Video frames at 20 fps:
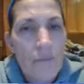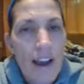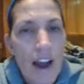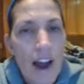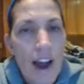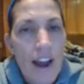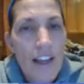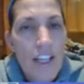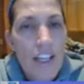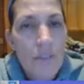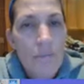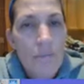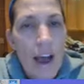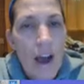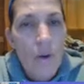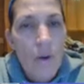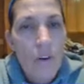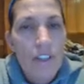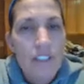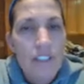at my highest
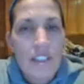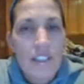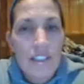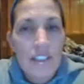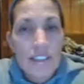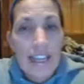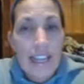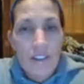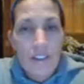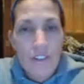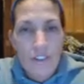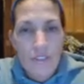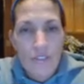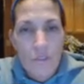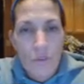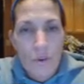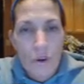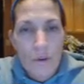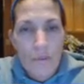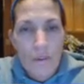power in standard
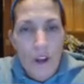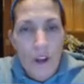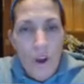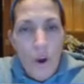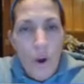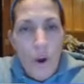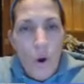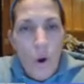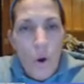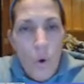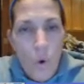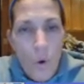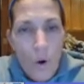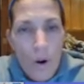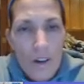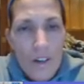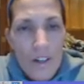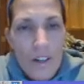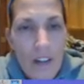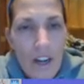form,
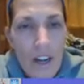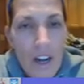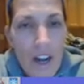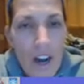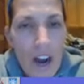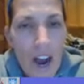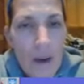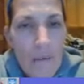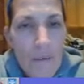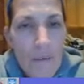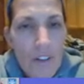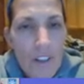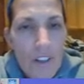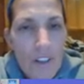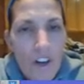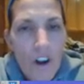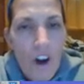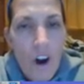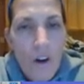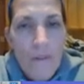or I'm going to look
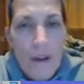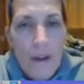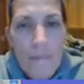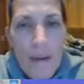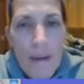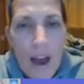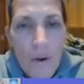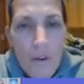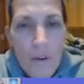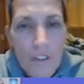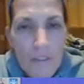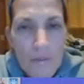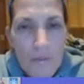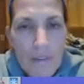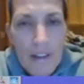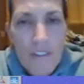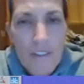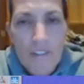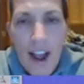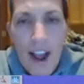at all my powers of
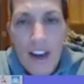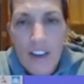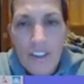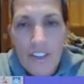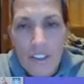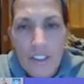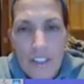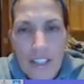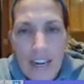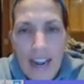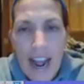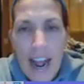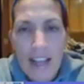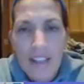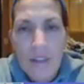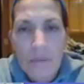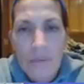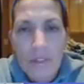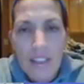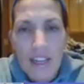my factors and add
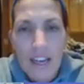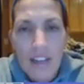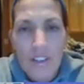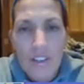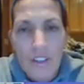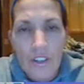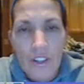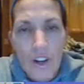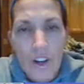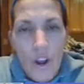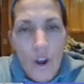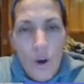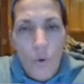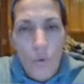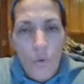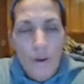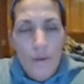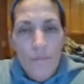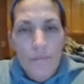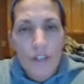them together.
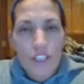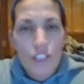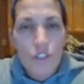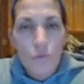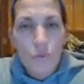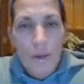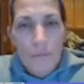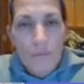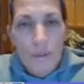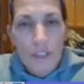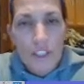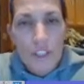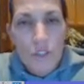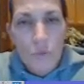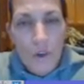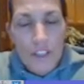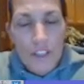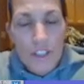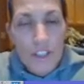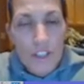1 plus 1 plus
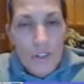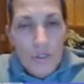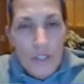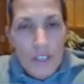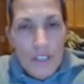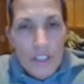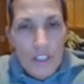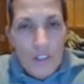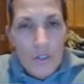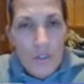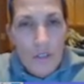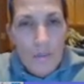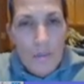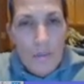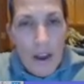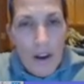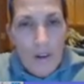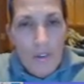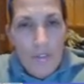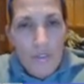1 is 3, so it's a
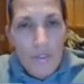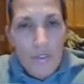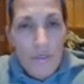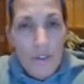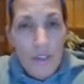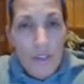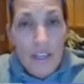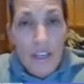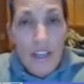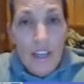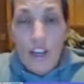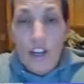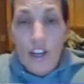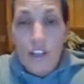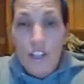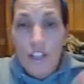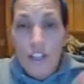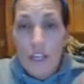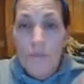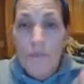power of 3.
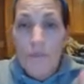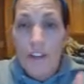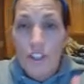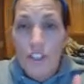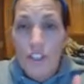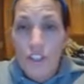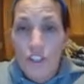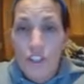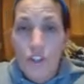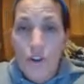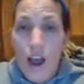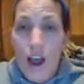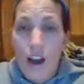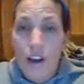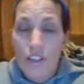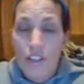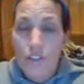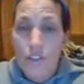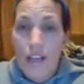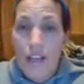You need to make sure you know how
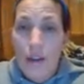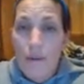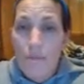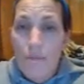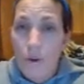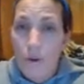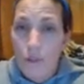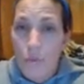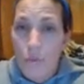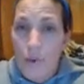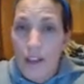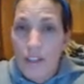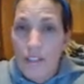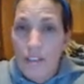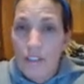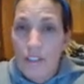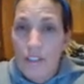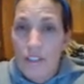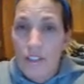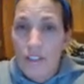to do that in both
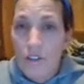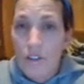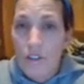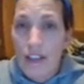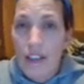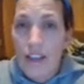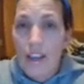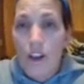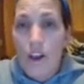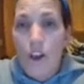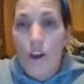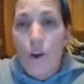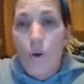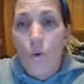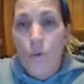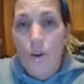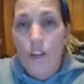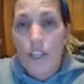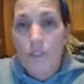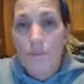ways. Okay,
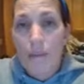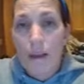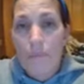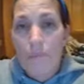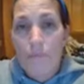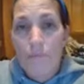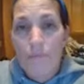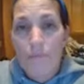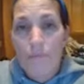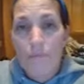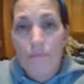what is my